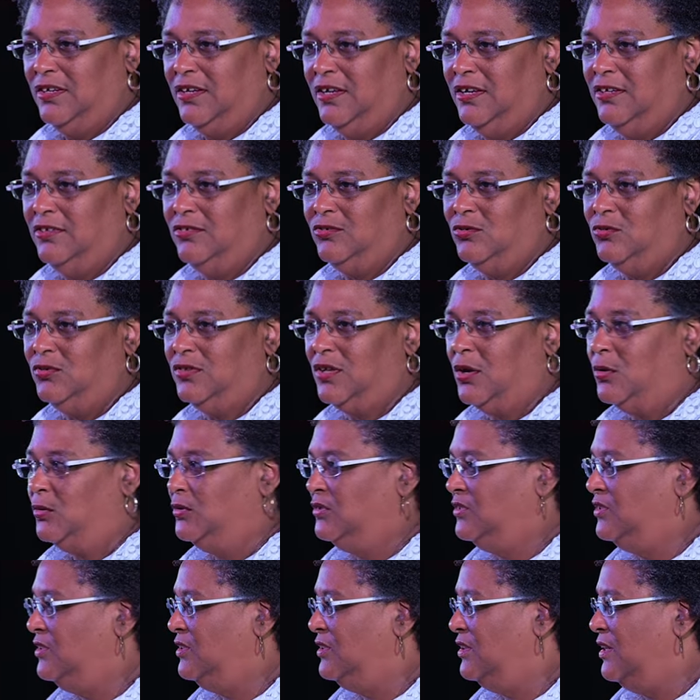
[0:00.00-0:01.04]
in
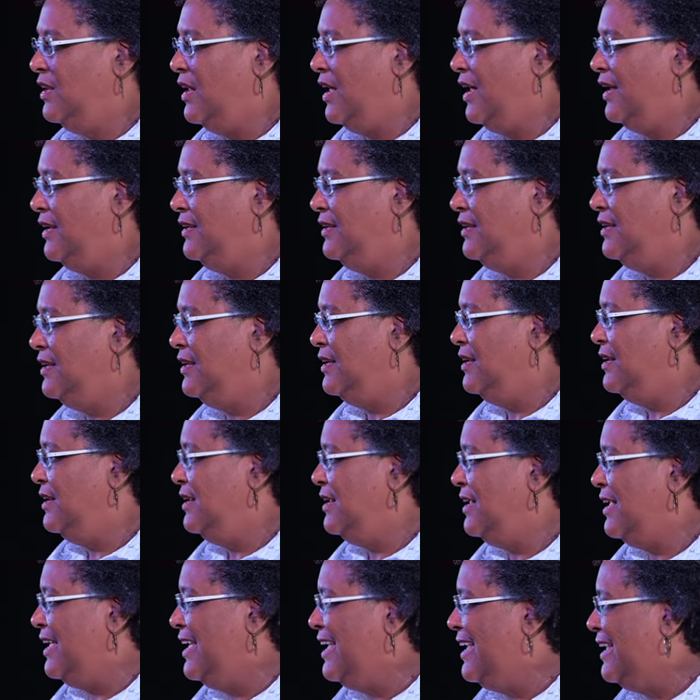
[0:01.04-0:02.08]

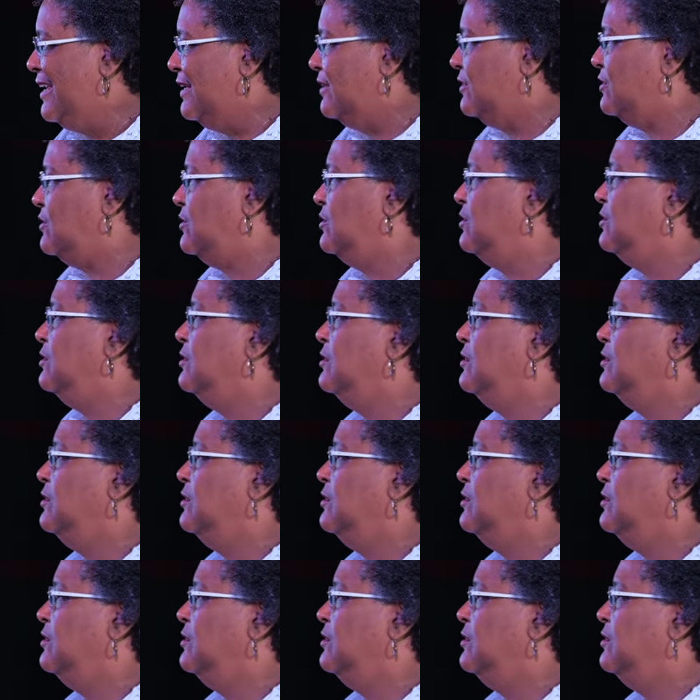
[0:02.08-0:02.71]
2008,